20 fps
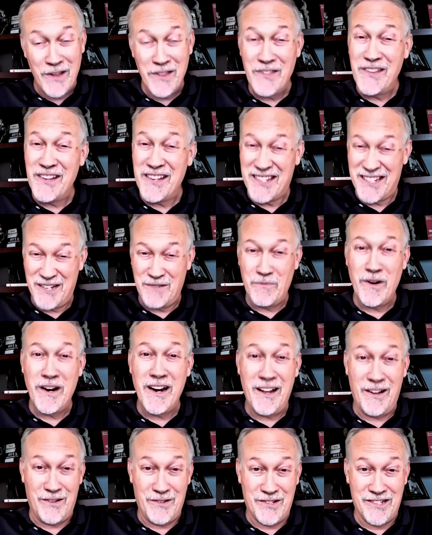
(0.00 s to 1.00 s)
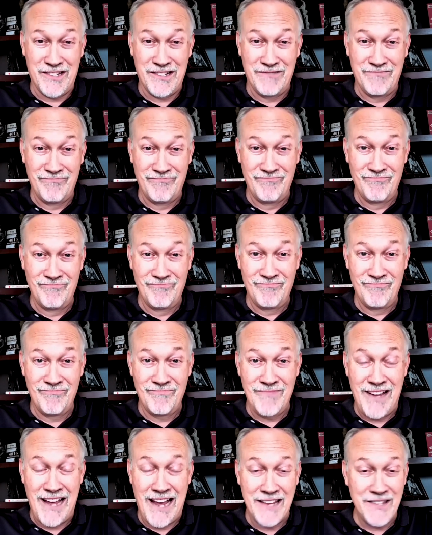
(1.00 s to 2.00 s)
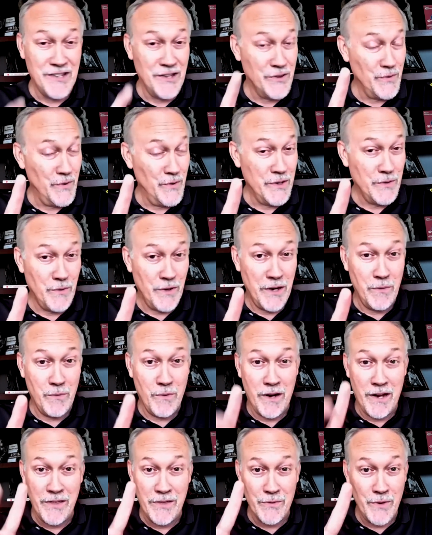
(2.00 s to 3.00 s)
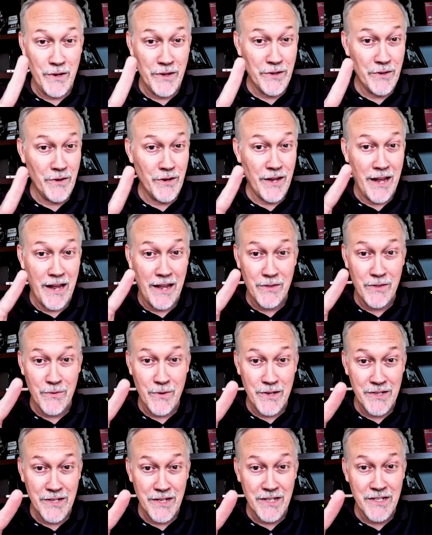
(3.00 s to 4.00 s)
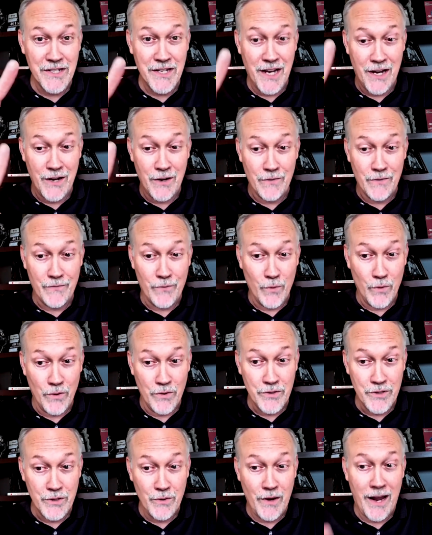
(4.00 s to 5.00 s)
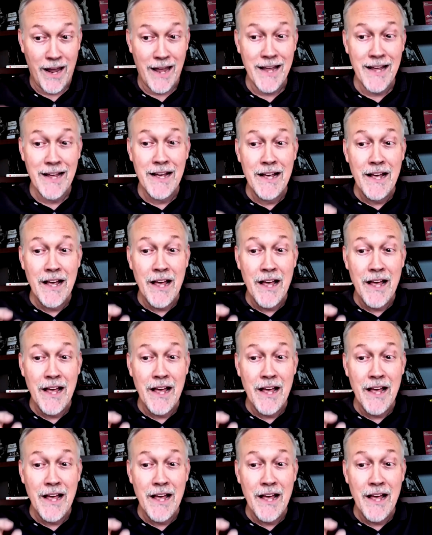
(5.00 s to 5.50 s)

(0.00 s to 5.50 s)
rather than someone else as the 321, 338, 316, or 402A,